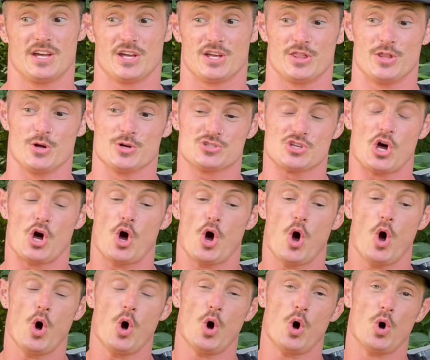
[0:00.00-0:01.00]
there's a
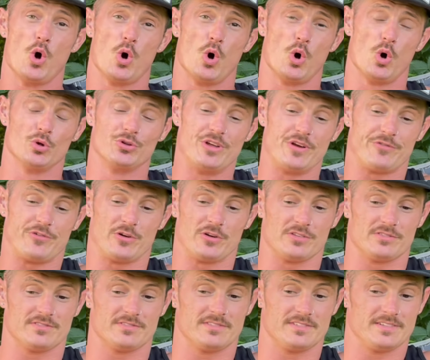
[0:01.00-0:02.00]
whole
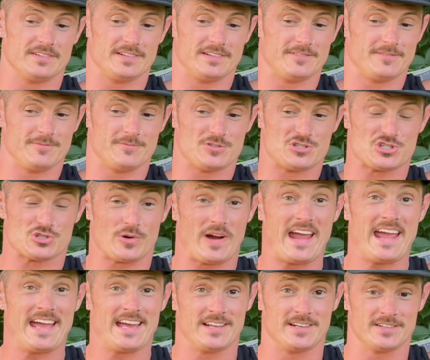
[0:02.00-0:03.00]
different
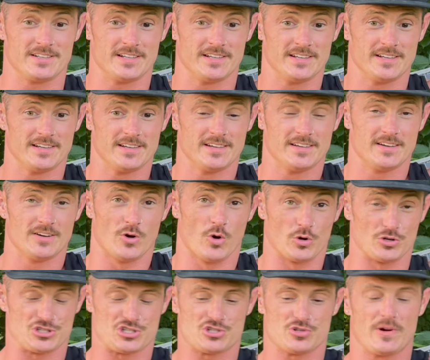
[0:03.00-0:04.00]
strand
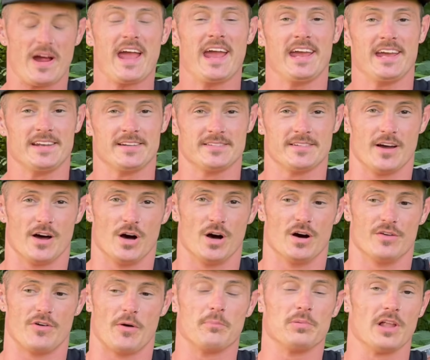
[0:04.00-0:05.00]
or strain
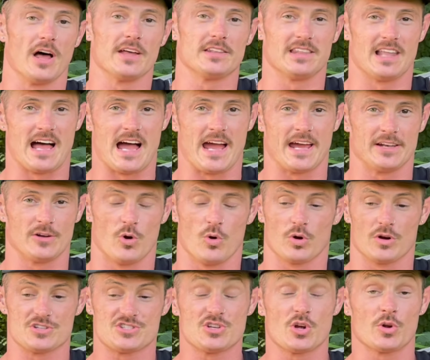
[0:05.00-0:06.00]
of a bloodline
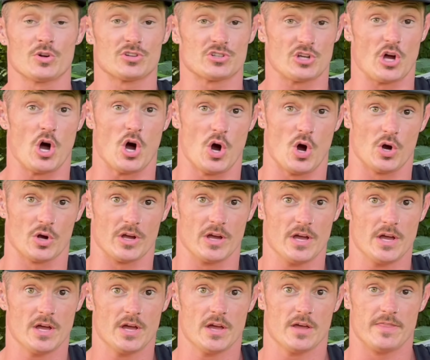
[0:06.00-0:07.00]
or a certain dog
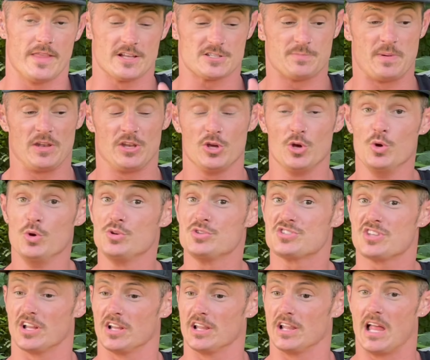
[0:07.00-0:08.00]
that's been
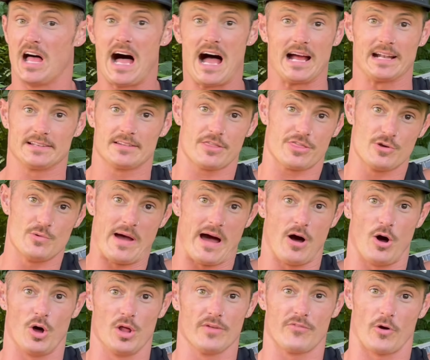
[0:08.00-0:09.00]
used a lot
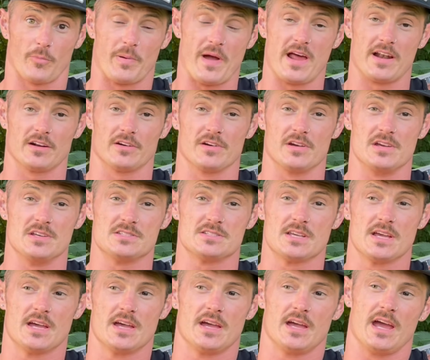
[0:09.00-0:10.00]
throughout all of our pedigrees,
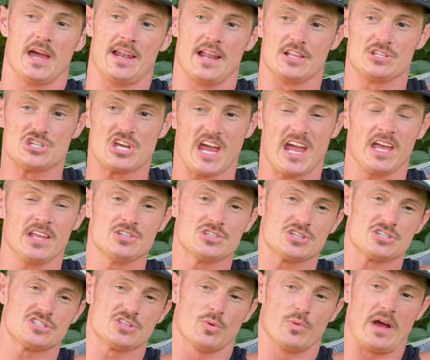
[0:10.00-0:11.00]
and it
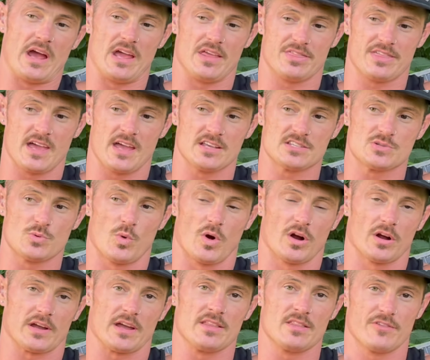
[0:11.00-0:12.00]
changes the way things
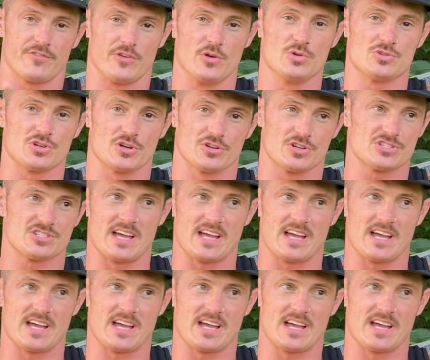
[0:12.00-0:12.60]
work in the future. Just